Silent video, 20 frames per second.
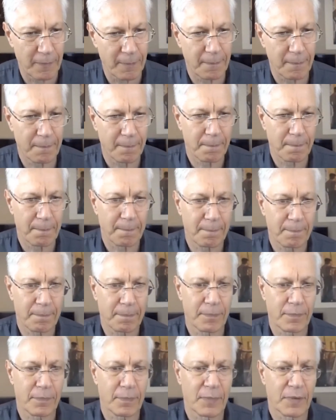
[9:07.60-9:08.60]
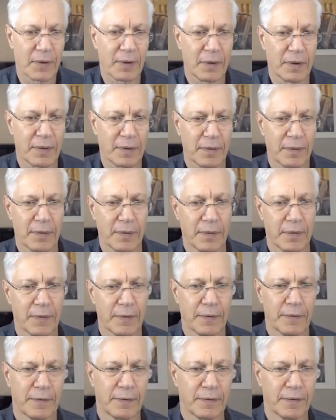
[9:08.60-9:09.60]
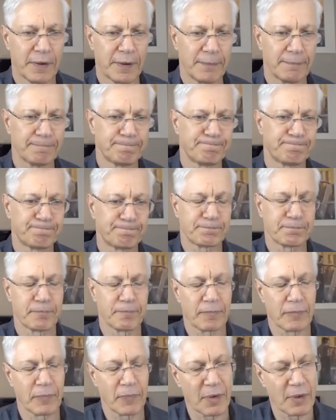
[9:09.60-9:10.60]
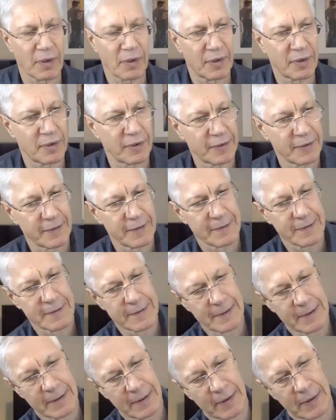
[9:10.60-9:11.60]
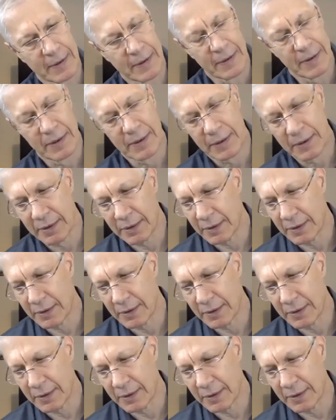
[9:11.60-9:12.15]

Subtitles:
[no speech]